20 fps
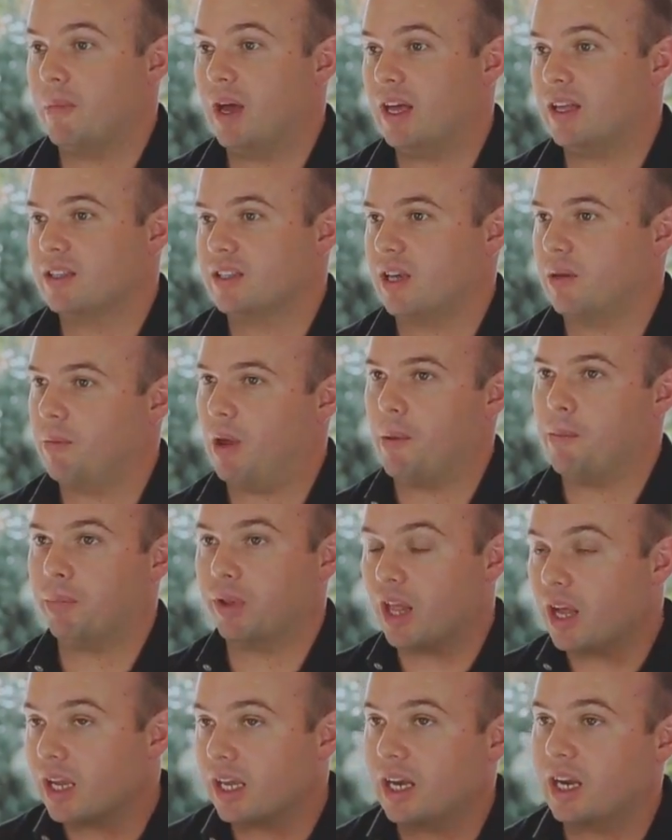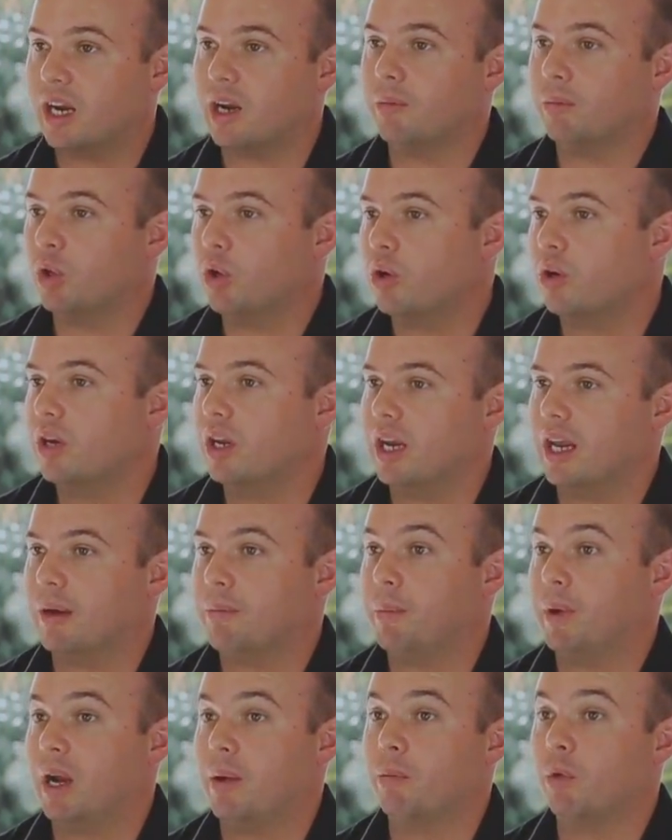months, I'm plugging in, I'm learning,
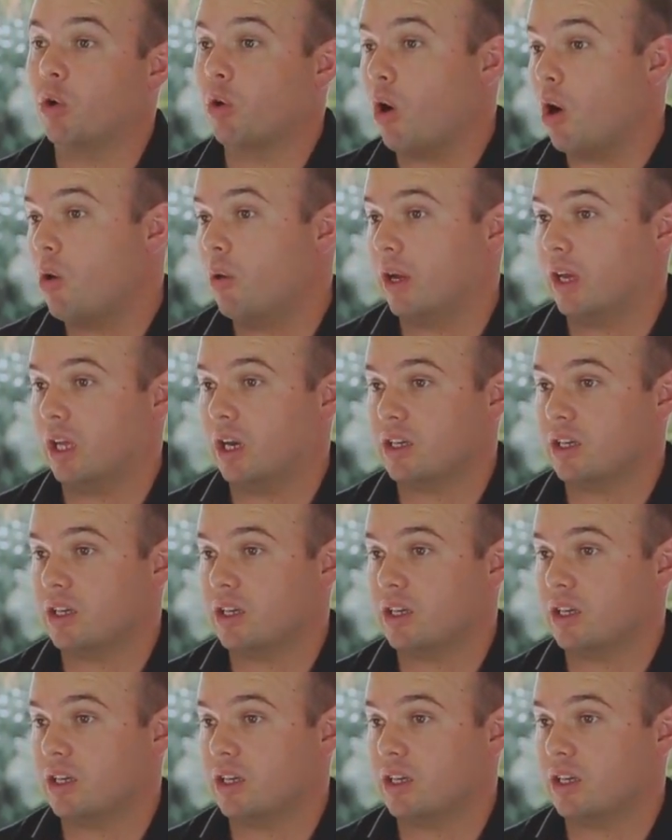but I'm growing.